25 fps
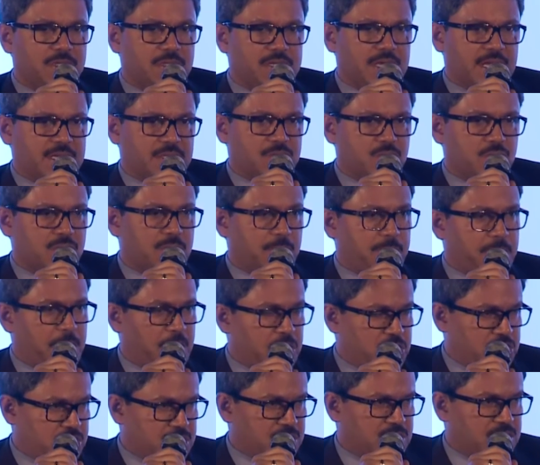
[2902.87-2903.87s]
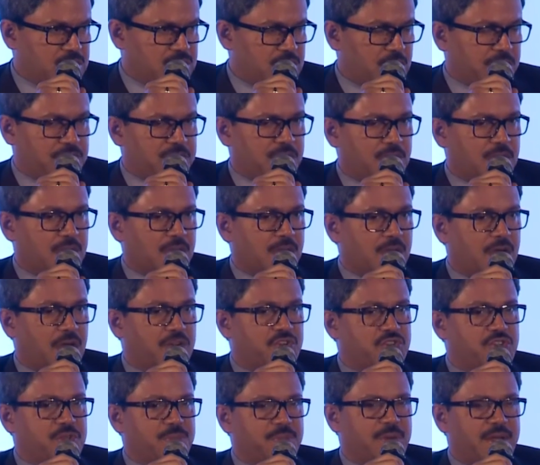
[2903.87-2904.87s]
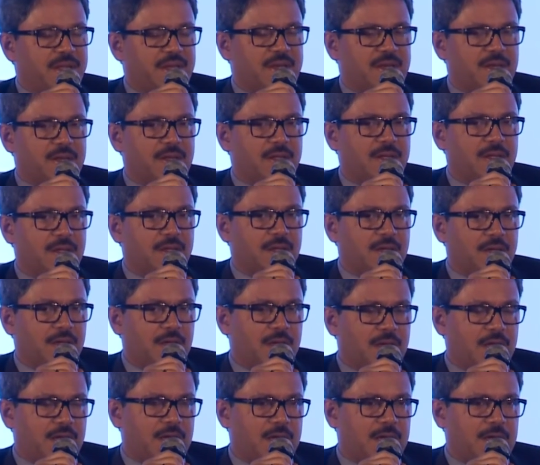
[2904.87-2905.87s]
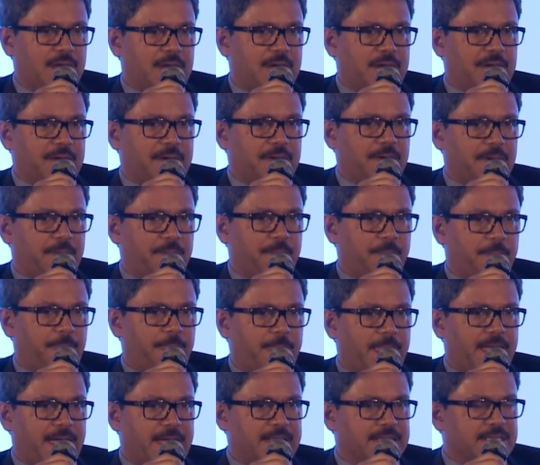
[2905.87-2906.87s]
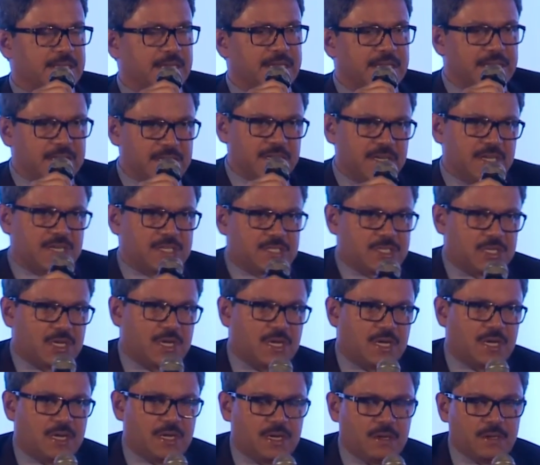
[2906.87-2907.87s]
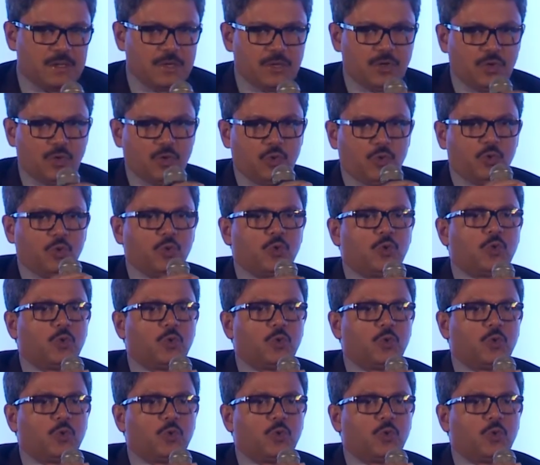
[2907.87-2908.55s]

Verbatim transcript: thanks to the patience of the countrymen um, and the leaders, uh, you know, who